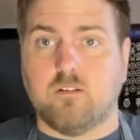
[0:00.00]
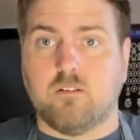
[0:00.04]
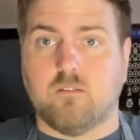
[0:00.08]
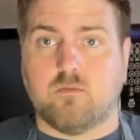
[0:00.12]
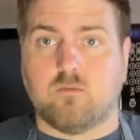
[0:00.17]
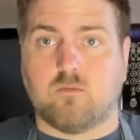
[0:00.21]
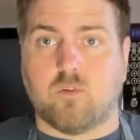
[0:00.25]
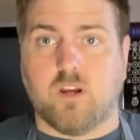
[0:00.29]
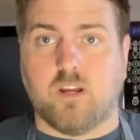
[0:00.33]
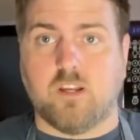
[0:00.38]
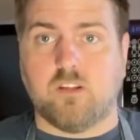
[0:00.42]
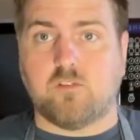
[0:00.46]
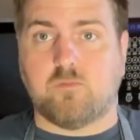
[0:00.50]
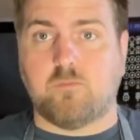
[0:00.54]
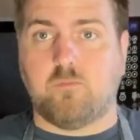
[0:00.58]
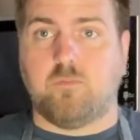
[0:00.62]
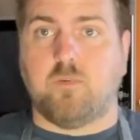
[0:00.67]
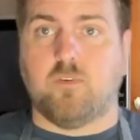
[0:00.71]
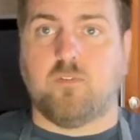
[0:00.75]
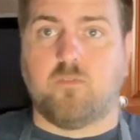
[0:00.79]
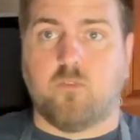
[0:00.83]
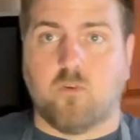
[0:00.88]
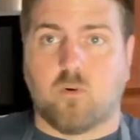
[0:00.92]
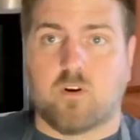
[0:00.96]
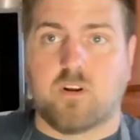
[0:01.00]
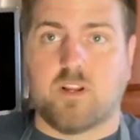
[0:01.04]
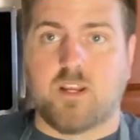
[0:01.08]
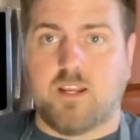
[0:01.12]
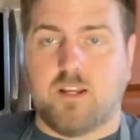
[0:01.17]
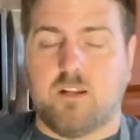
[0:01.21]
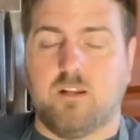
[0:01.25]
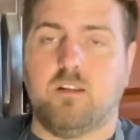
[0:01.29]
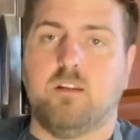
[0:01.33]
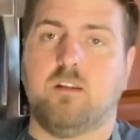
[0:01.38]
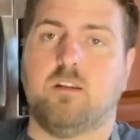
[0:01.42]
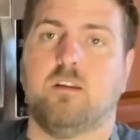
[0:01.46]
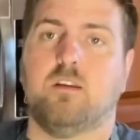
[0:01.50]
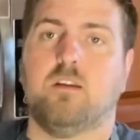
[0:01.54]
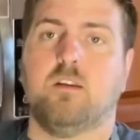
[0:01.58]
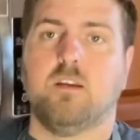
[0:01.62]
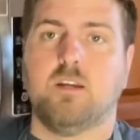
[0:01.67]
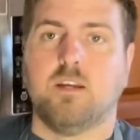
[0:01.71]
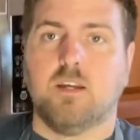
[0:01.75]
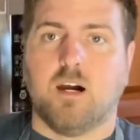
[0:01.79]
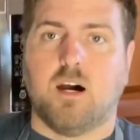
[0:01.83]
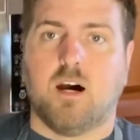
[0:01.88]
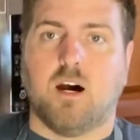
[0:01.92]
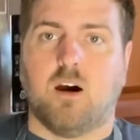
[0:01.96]
rice beforehand,
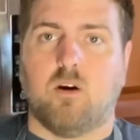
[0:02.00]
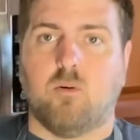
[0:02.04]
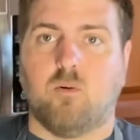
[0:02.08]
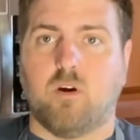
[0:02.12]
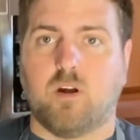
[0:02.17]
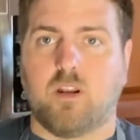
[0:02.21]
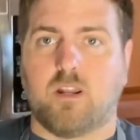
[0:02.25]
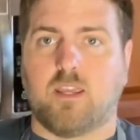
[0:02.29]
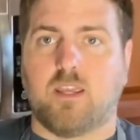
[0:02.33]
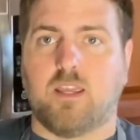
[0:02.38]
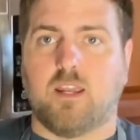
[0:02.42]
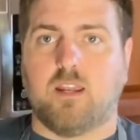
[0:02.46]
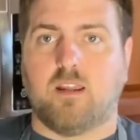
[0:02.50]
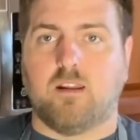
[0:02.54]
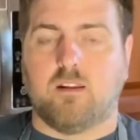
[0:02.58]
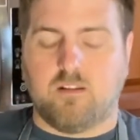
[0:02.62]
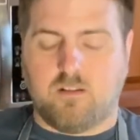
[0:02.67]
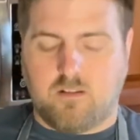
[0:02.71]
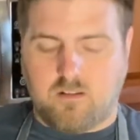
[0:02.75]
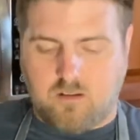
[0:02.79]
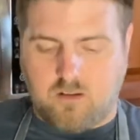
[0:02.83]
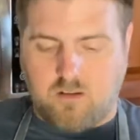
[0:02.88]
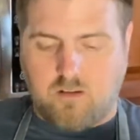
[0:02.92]
I want to get it a